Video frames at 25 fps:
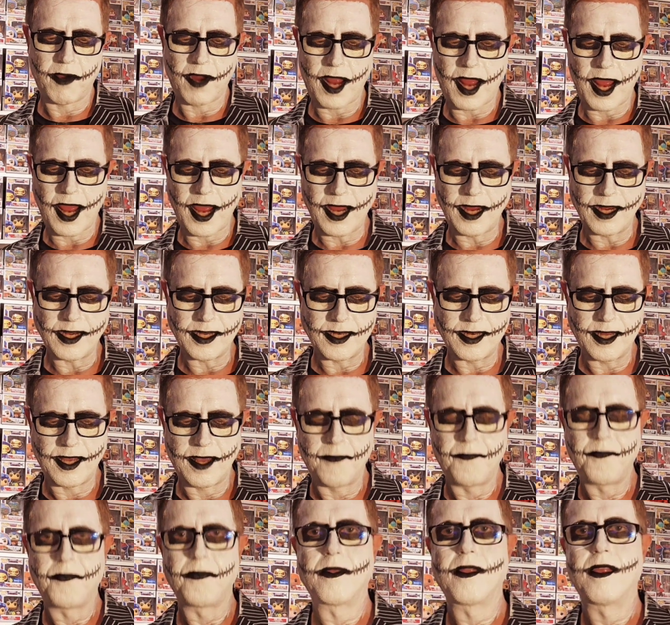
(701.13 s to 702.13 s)
8
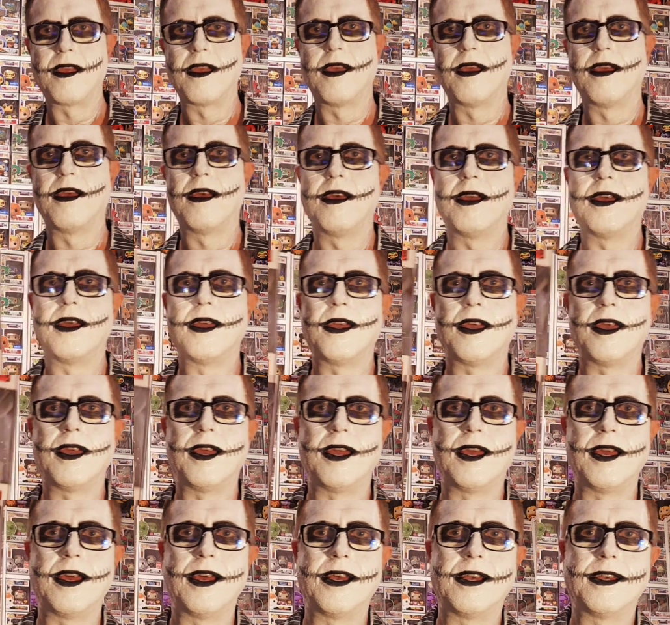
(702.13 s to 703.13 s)

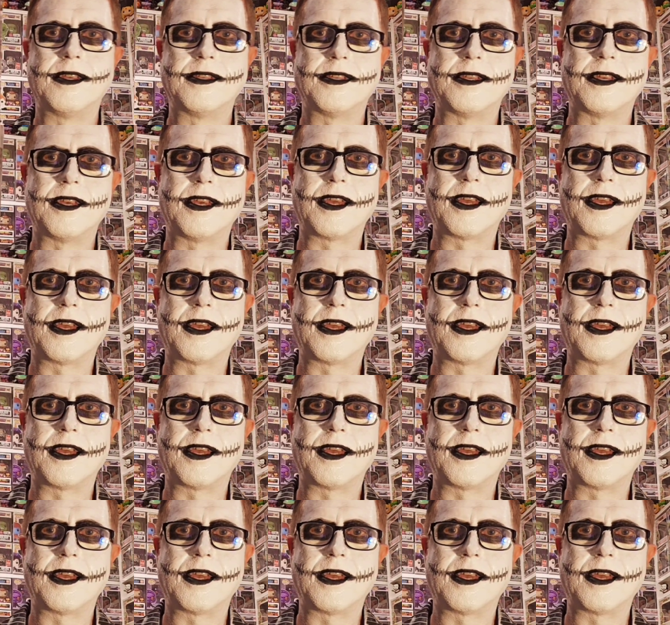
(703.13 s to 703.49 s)
is